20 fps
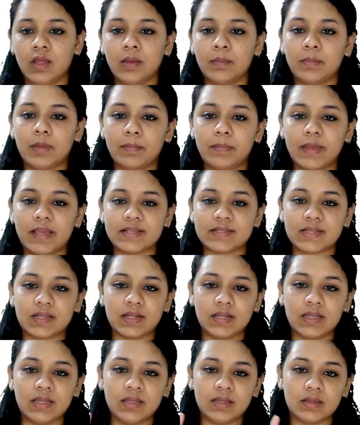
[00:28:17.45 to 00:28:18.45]
but
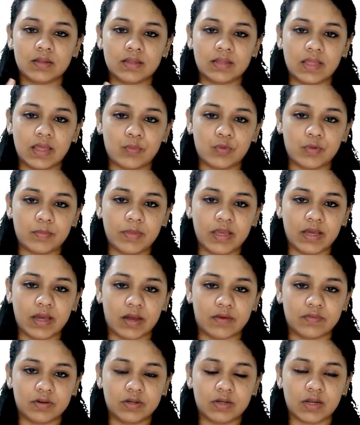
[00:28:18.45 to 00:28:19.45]
basically they will be
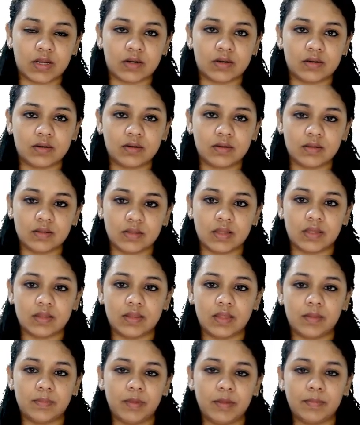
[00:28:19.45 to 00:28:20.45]
governed under,
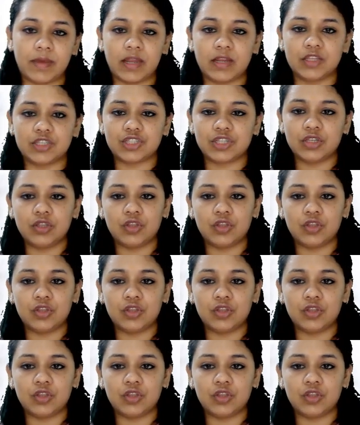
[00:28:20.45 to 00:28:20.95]
they'll be managing